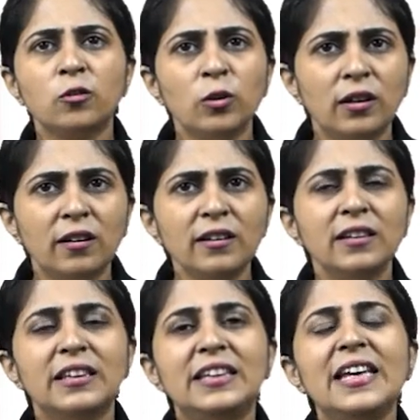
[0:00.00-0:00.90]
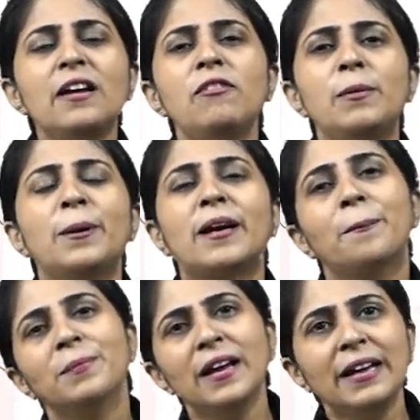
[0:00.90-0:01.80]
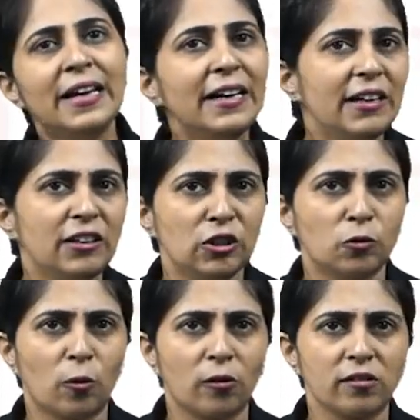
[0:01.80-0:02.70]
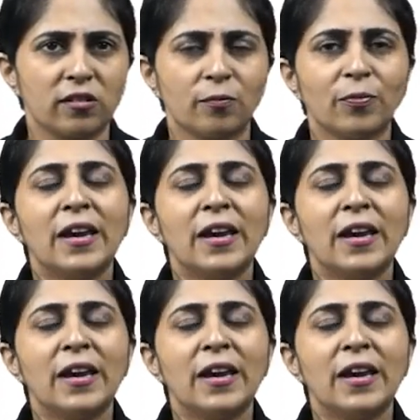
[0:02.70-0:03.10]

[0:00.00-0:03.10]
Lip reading: to learn, they will become the hidden neurons.